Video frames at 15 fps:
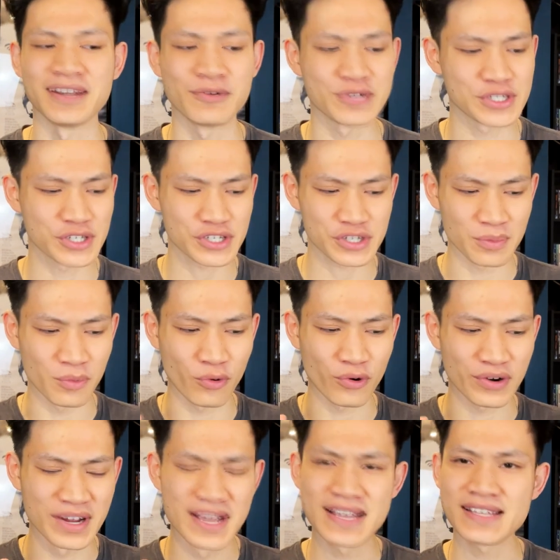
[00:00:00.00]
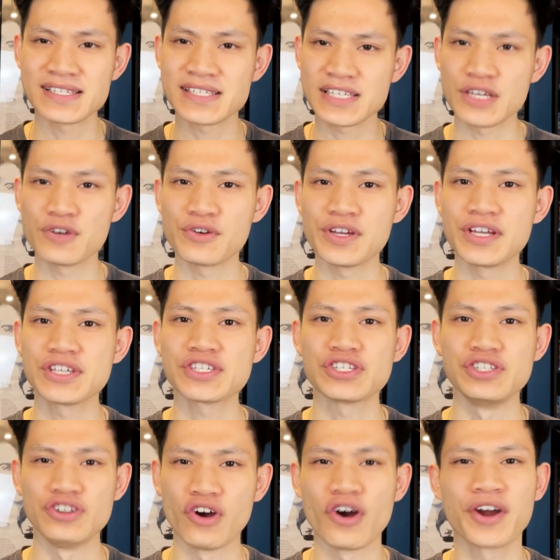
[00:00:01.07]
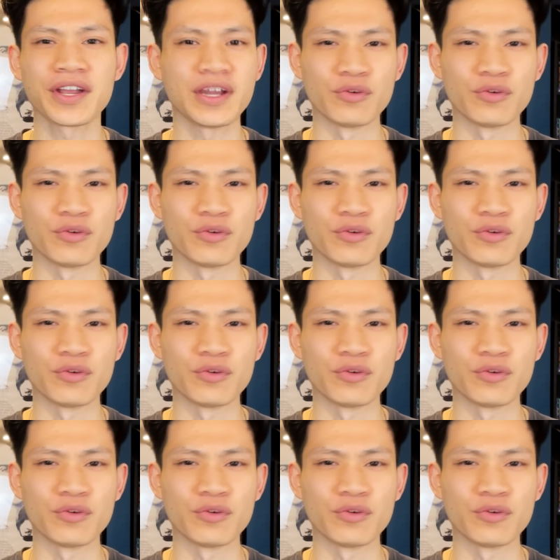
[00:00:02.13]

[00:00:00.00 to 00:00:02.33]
It was just a more serious, dark,